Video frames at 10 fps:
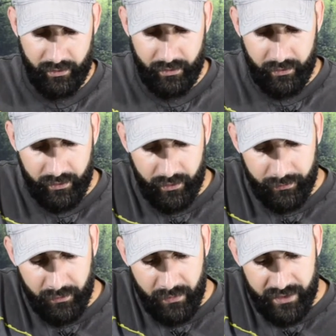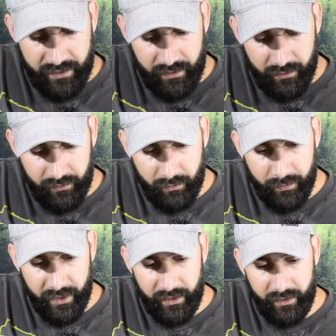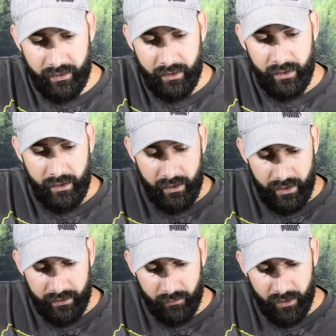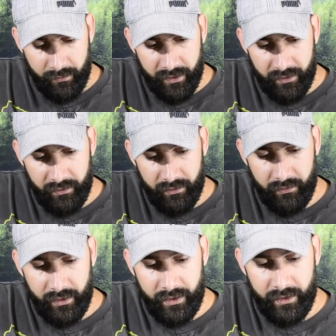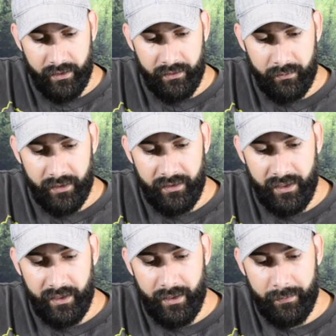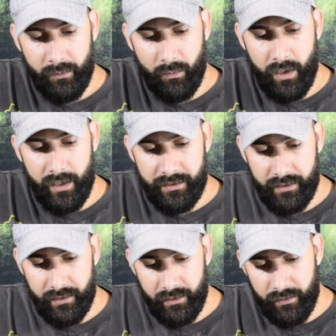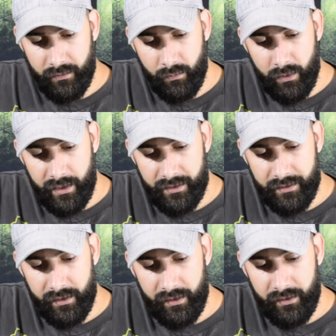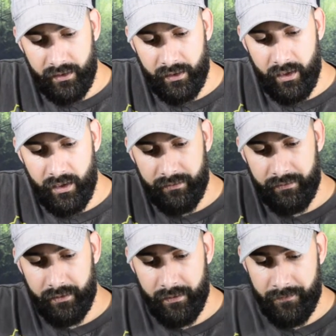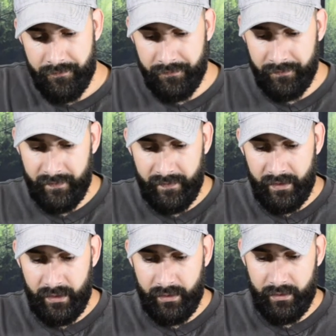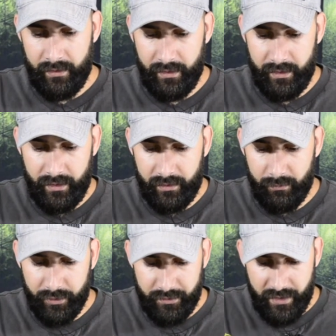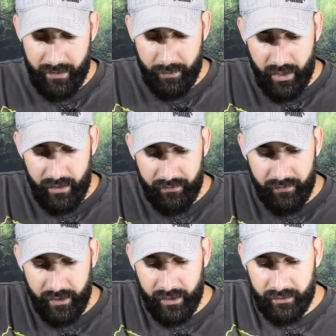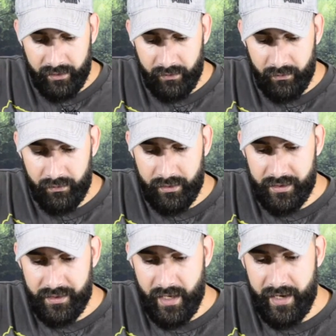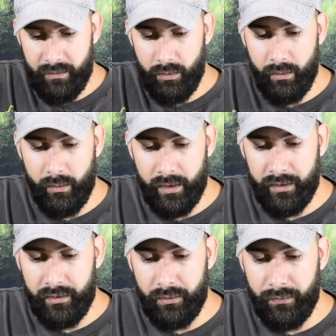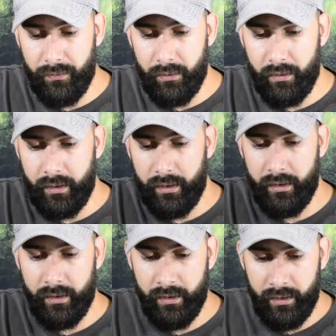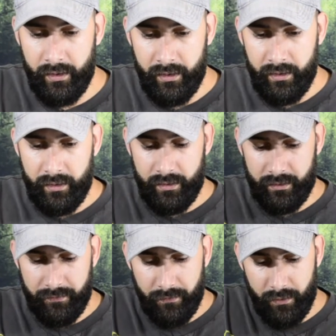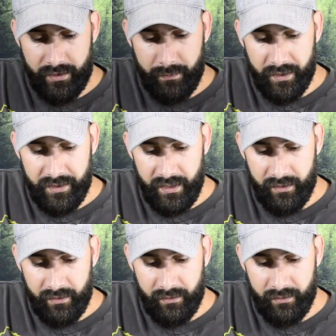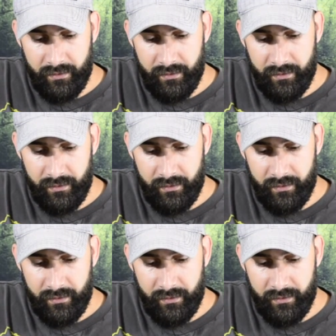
Clean up the mess here a little bit. And then what I'm going to do is I'm going to take it up and wash the thing off. Get the blue tape off, and then decide what we want to do for the forced patina.